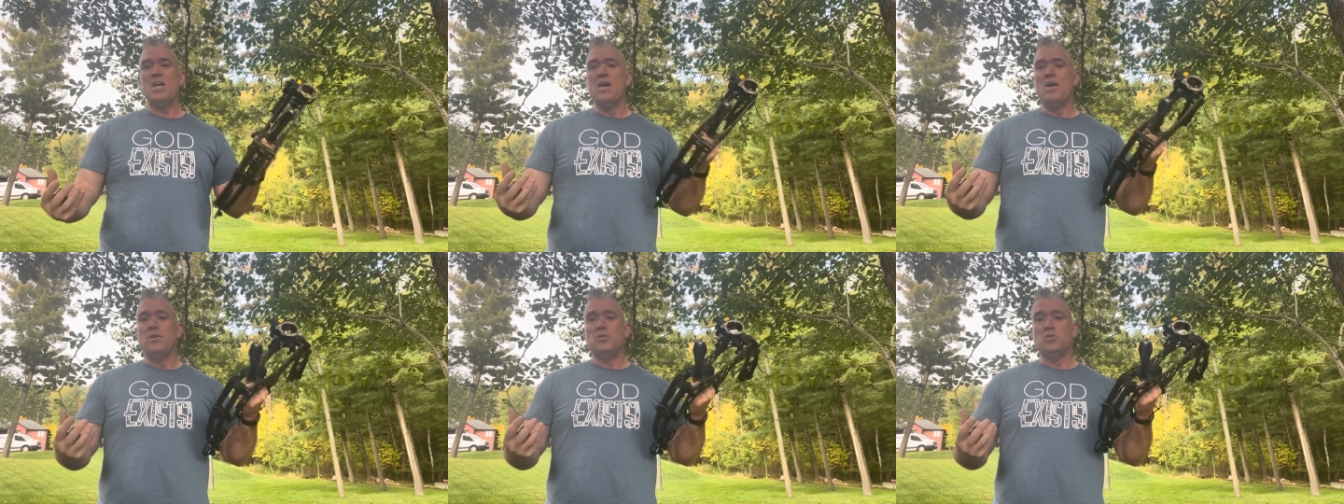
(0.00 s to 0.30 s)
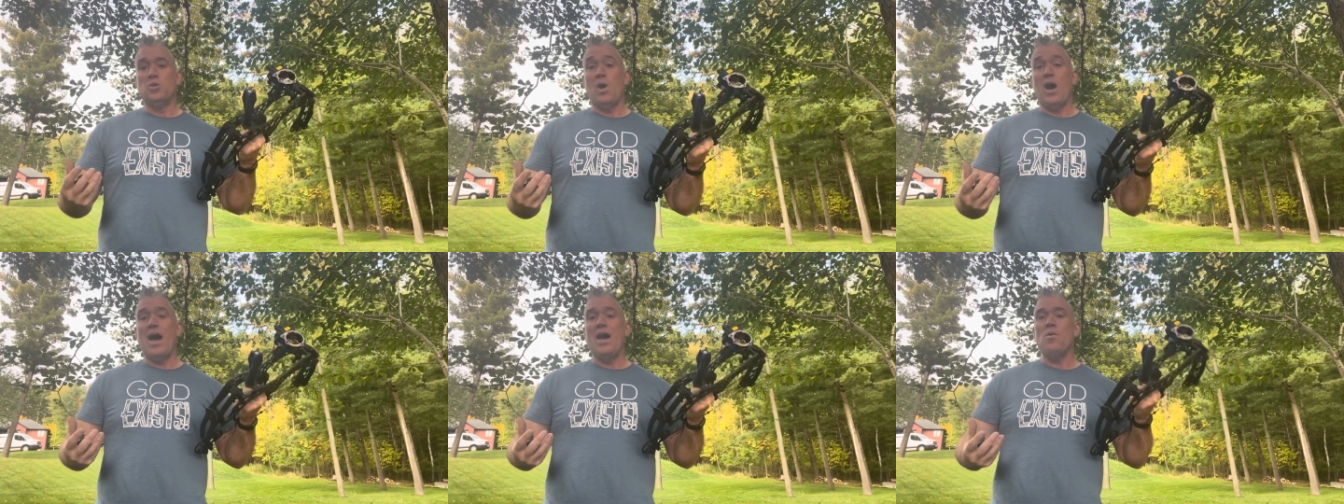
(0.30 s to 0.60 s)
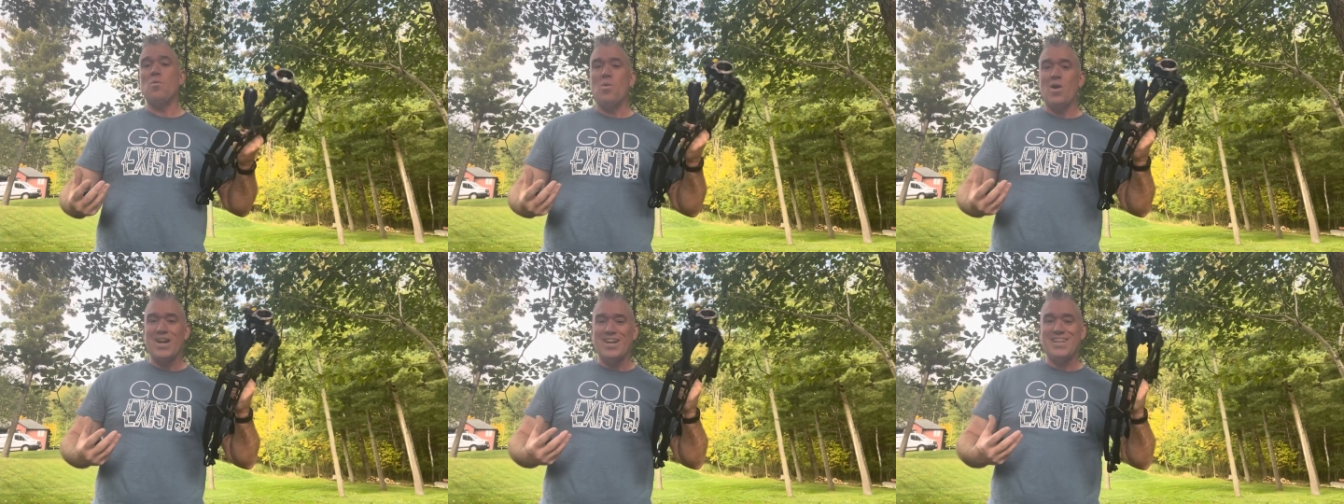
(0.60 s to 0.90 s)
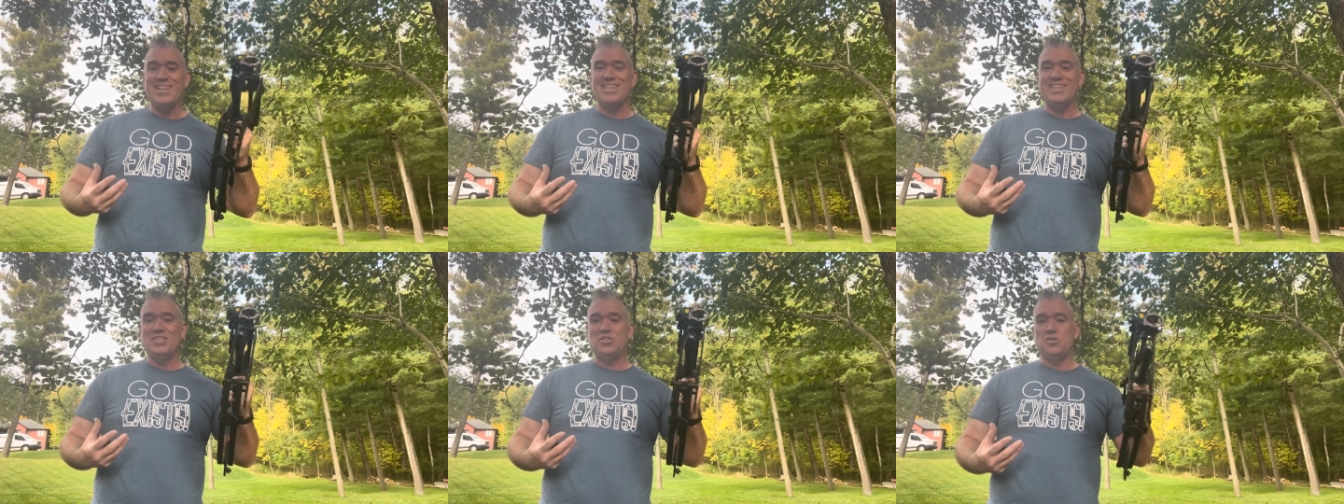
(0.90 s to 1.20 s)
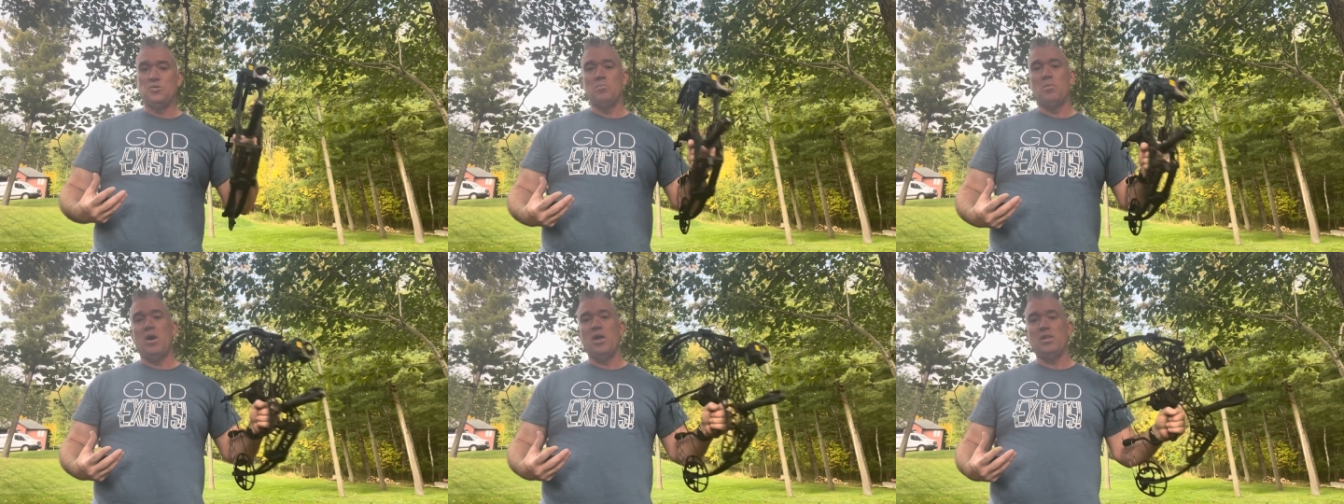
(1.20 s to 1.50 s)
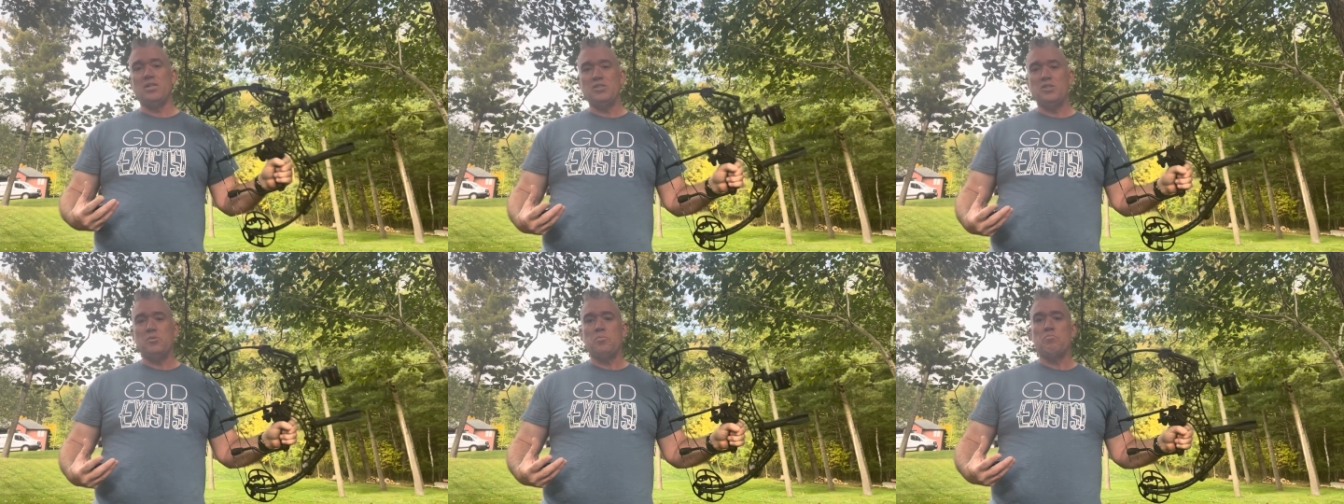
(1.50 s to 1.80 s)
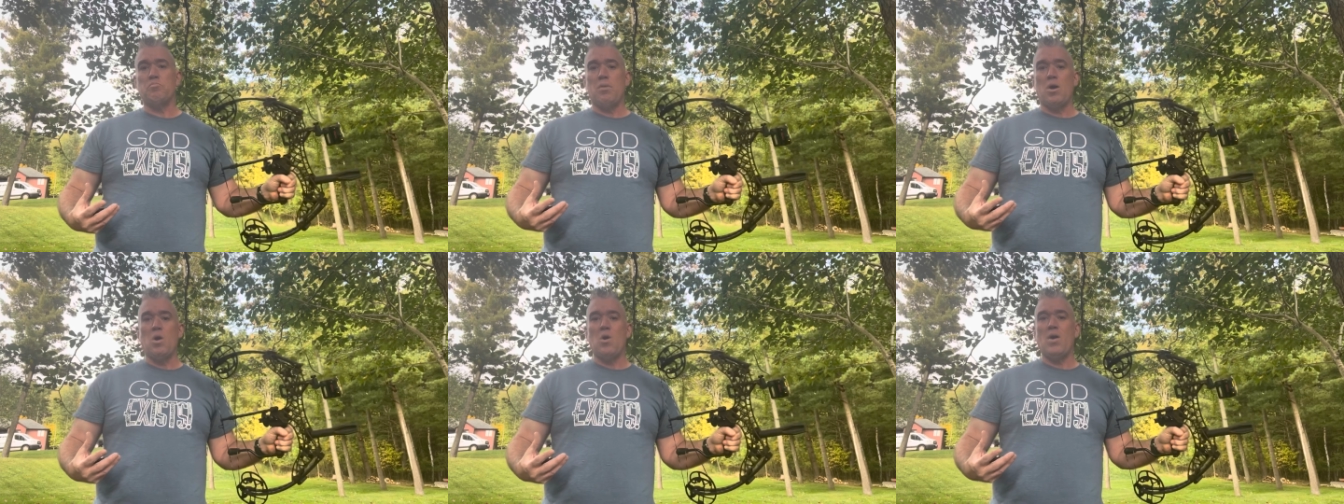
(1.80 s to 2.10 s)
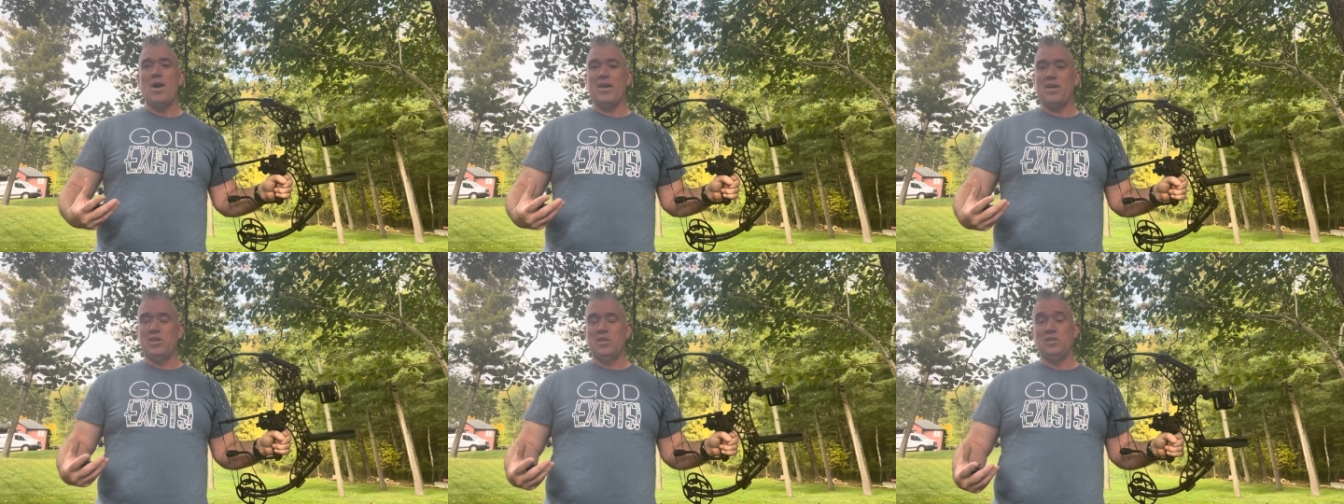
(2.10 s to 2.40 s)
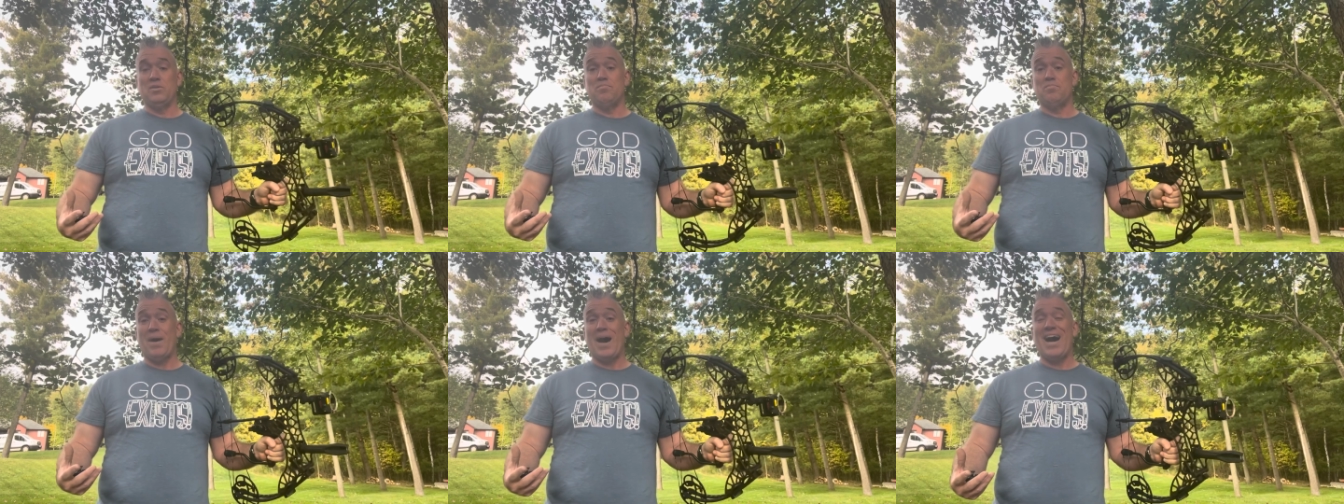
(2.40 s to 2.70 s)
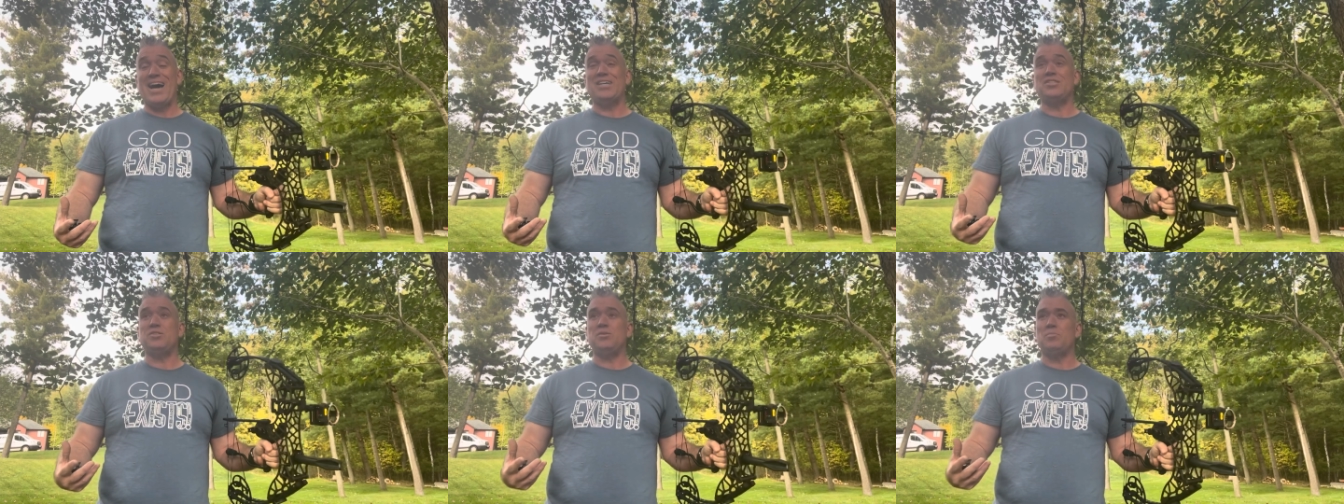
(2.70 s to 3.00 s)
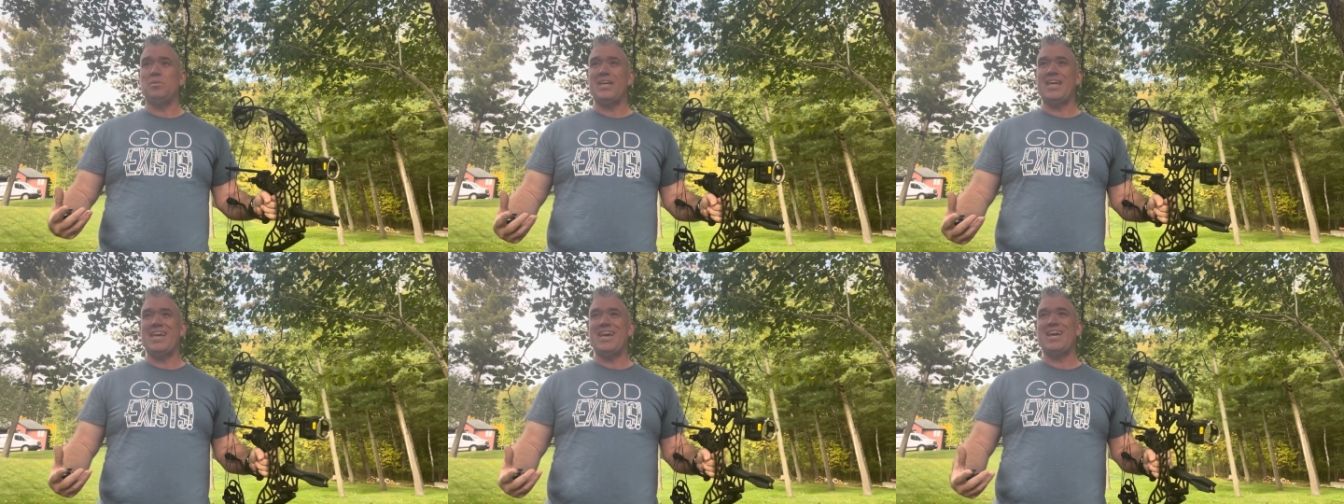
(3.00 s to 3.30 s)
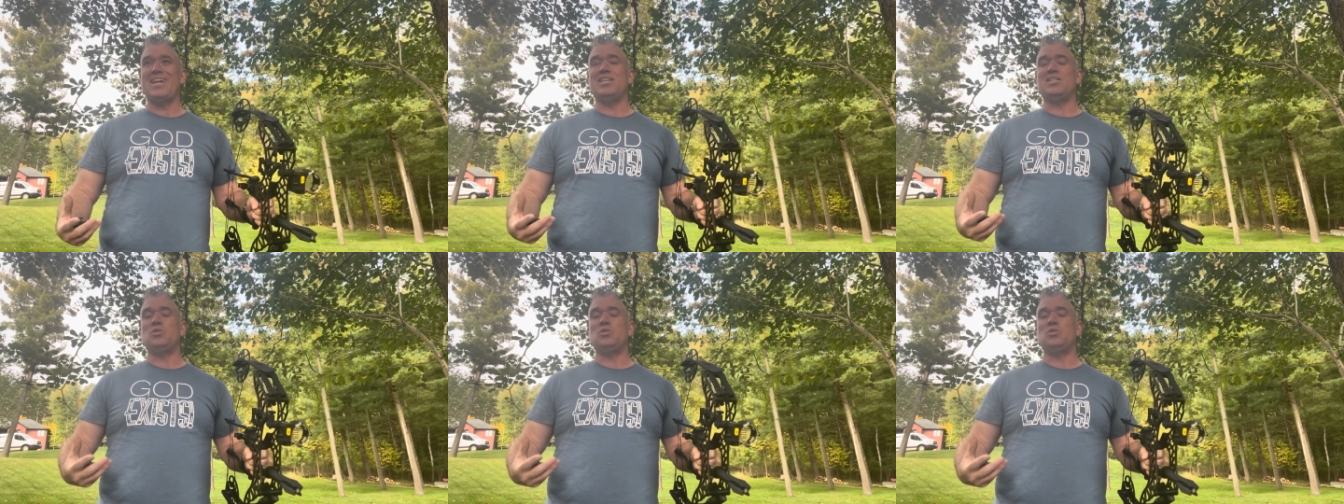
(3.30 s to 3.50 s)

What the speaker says: So I wanted the smallest bow I could possibly get